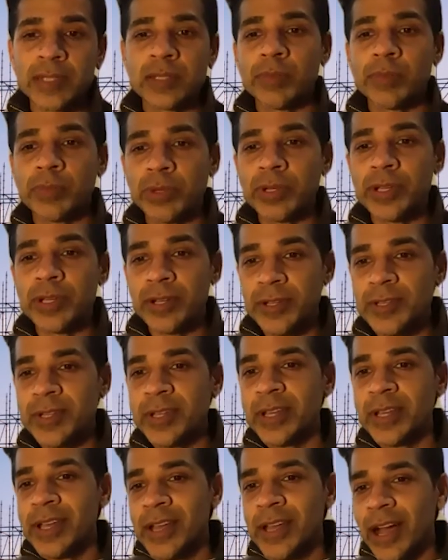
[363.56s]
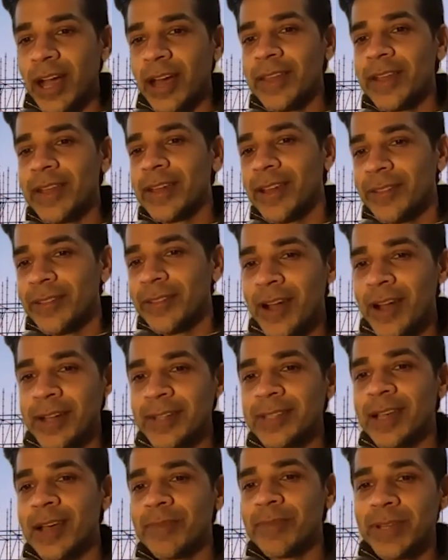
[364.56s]
couple of years. I think another
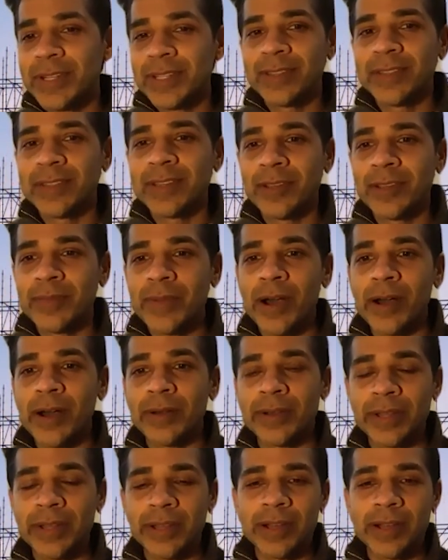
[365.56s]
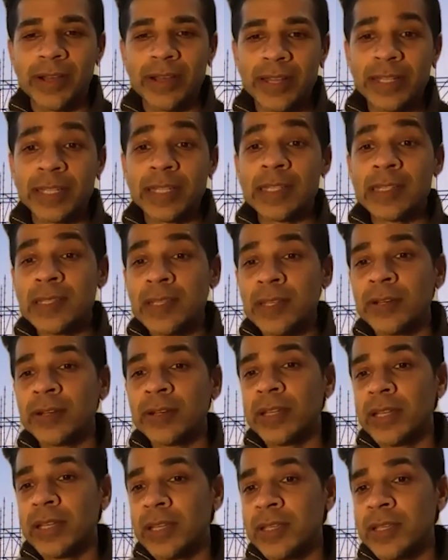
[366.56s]
hot topic to think about and consider
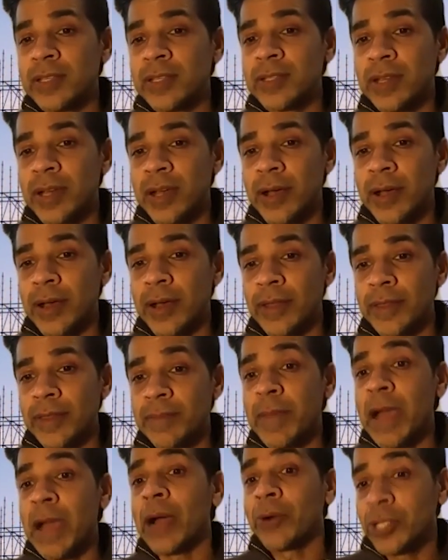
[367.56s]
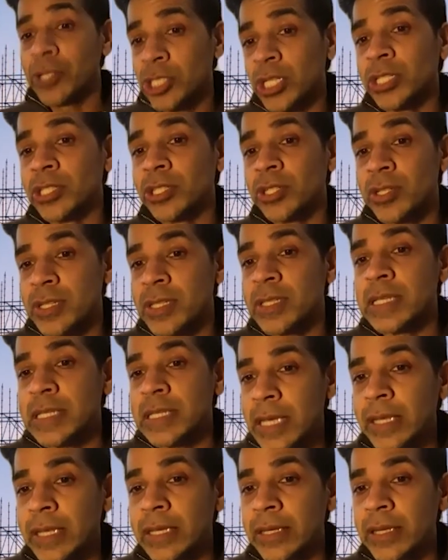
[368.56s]
is the power changes in the
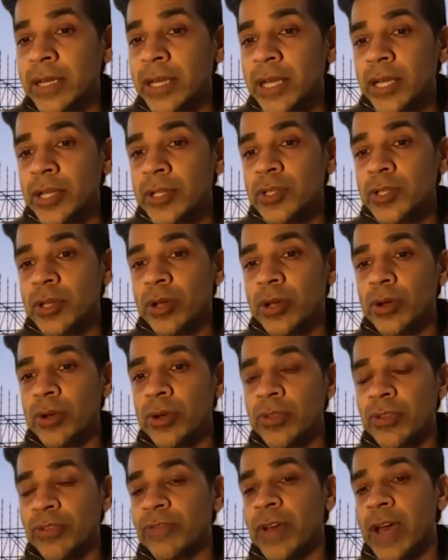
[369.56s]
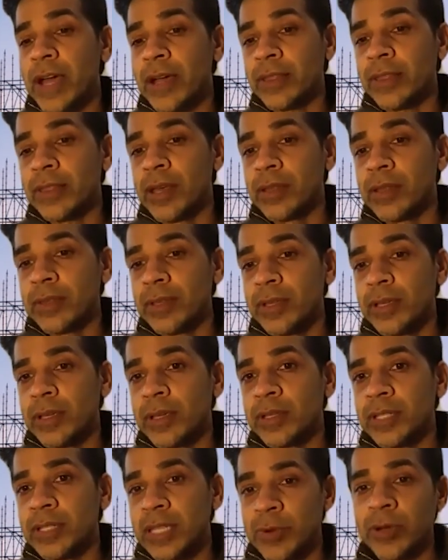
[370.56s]
Senate. So the fact that
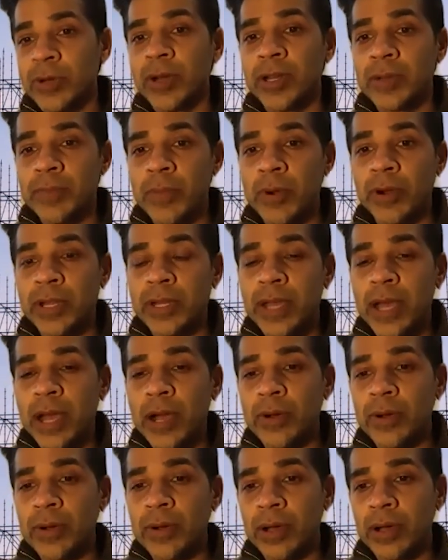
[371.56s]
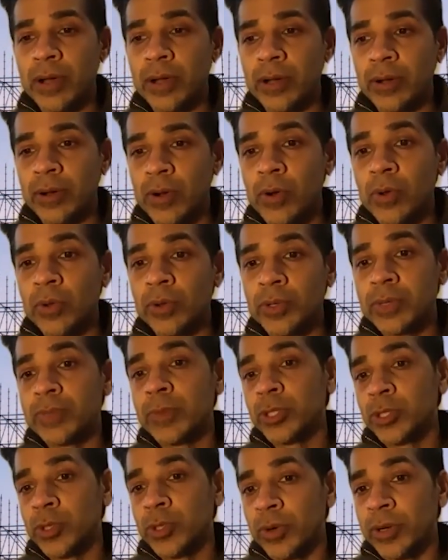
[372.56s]
the Democratic Party now holds the
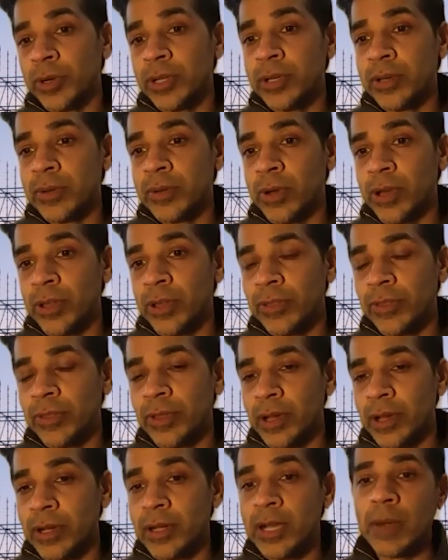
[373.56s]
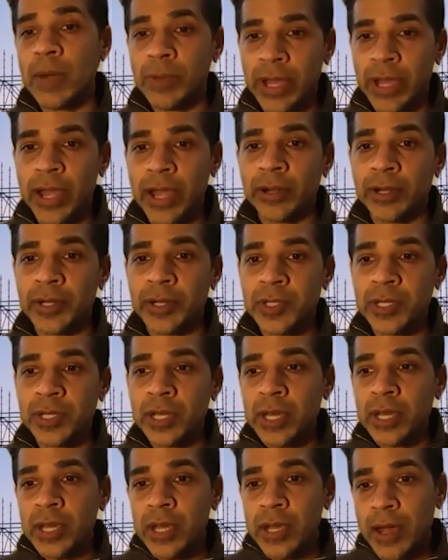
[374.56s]
majority with Kamala Harris
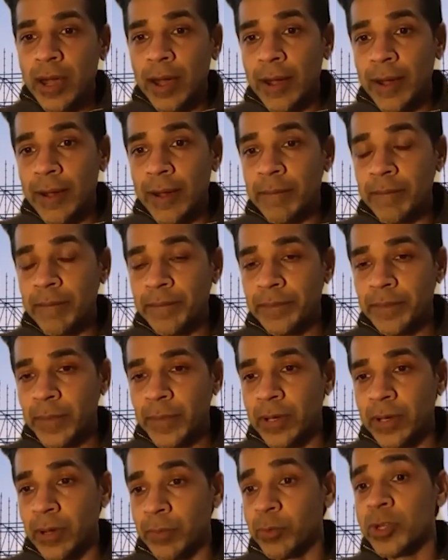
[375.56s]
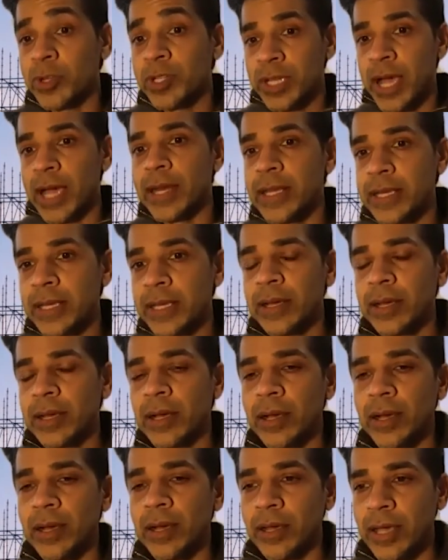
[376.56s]
presiding
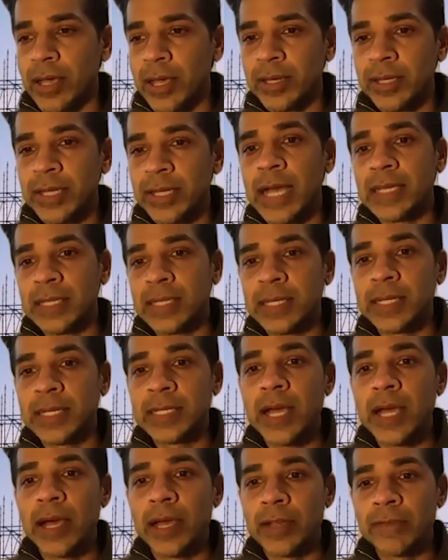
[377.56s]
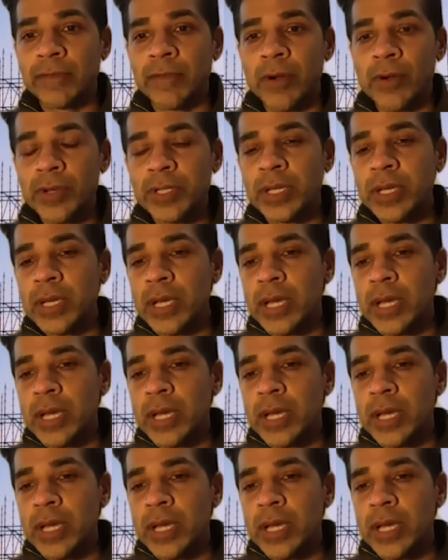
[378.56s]
and casting a tying vote,